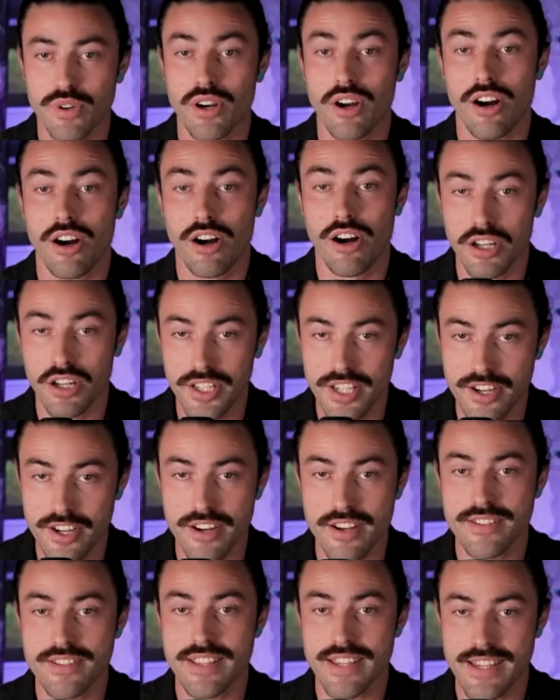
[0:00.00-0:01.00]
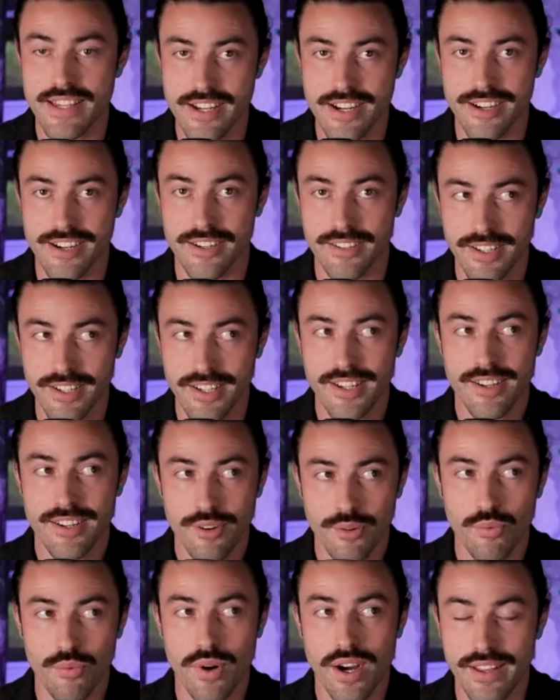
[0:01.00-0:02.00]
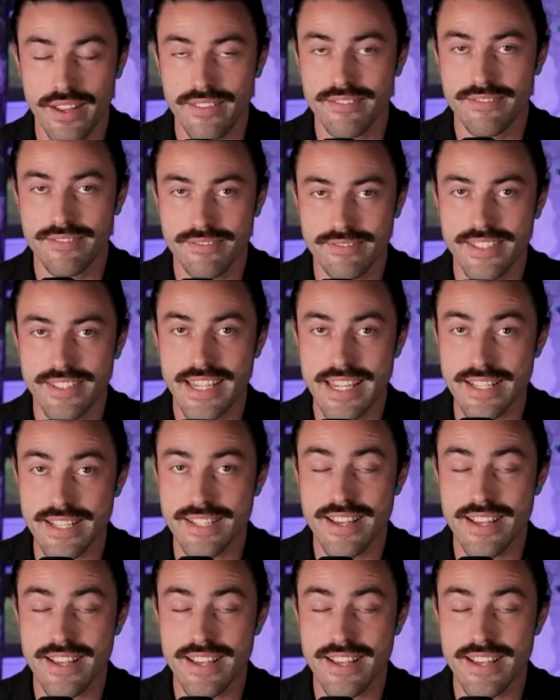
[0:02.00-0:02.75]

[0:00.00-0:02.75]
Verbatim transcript: we're all curious to hear what he